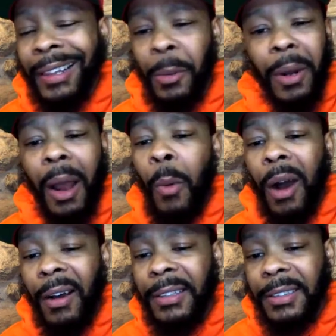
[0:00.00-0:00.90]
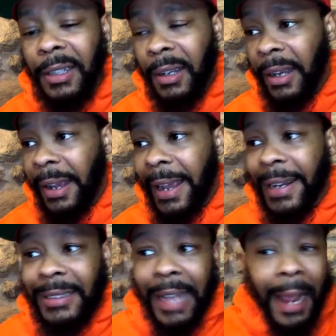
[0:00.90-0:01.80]
what I was and
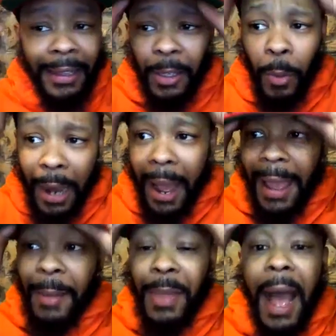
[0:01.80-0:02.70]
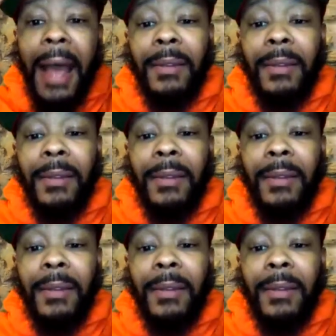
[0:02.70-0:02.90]
exactly what I am not.